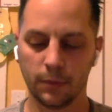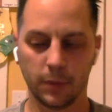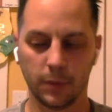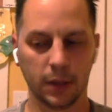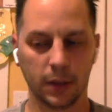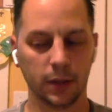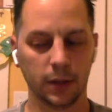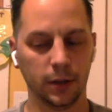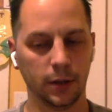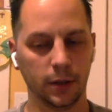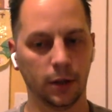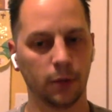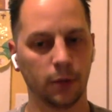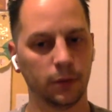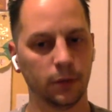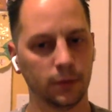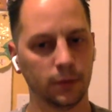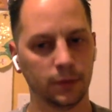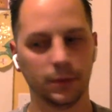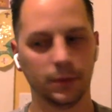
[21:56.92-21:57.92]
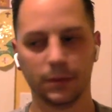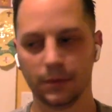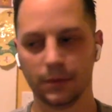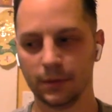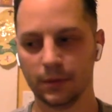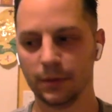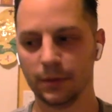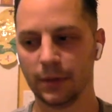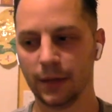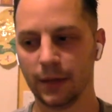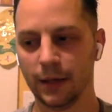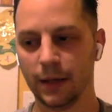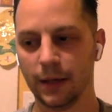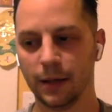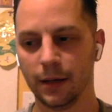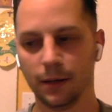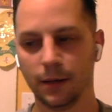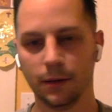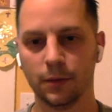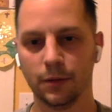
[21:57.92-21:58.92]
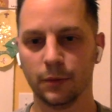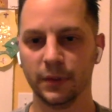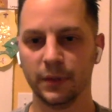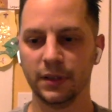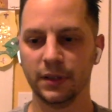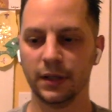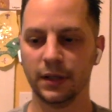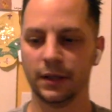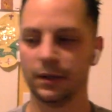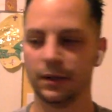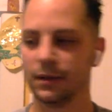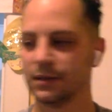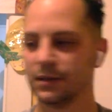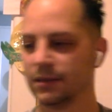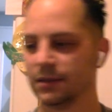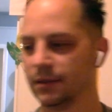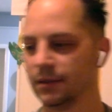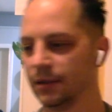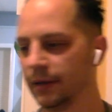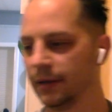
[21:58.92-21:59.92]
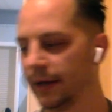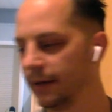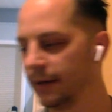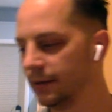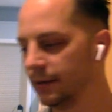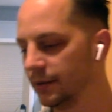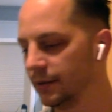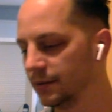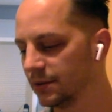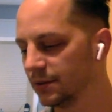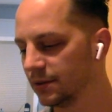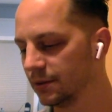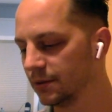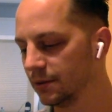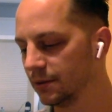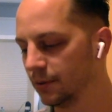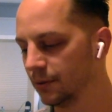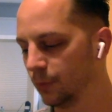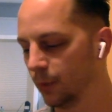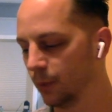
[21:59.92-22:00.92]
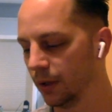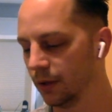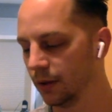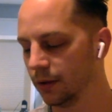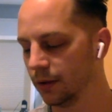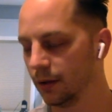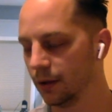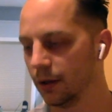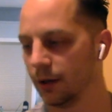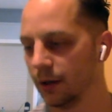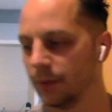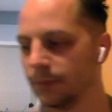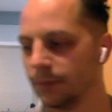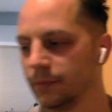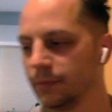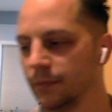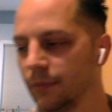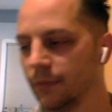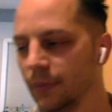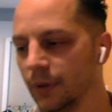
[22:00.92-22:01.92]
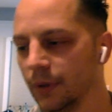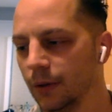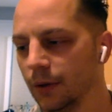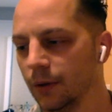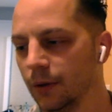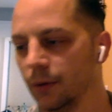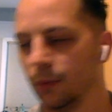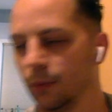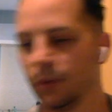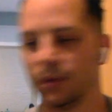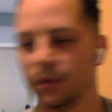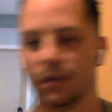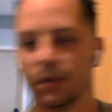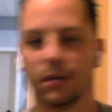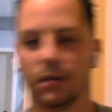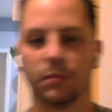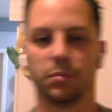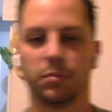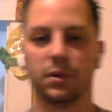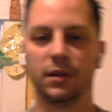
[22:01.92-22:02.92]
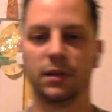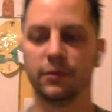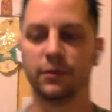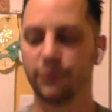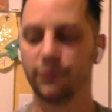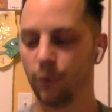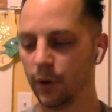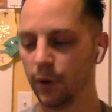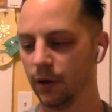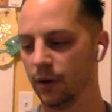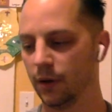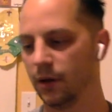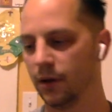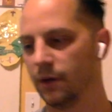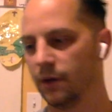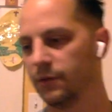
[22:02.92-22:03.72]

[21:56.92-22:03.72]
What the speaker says: But, you know, they got a little ridiculous in the 90s with the complete foil